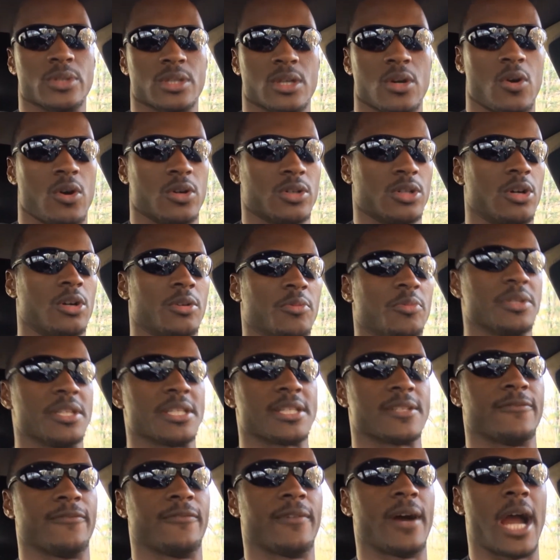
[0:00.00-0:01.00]
what's going on with
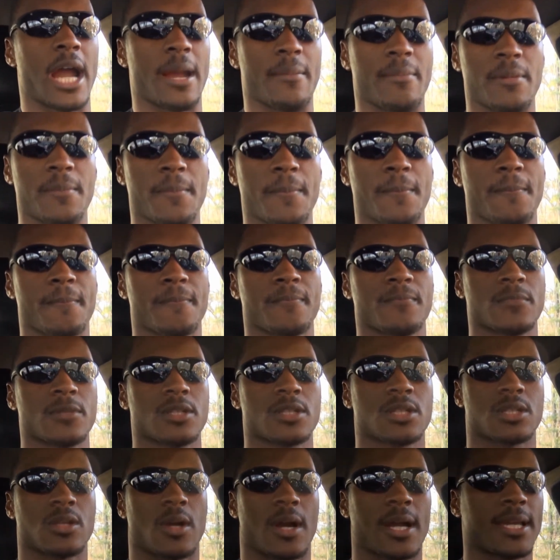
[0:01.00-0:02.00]
this environment.
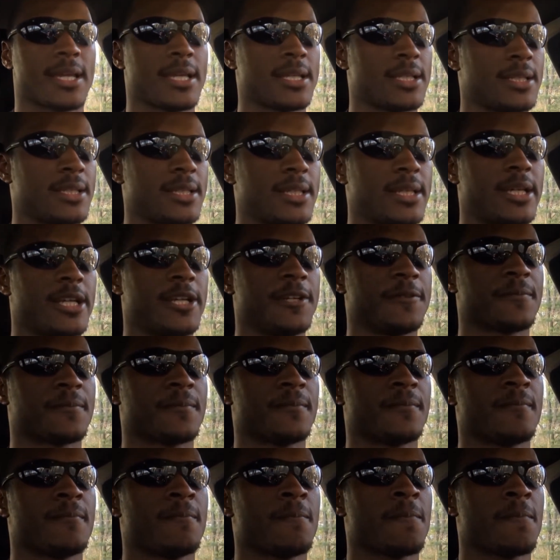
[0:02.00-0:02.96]
So I get in there,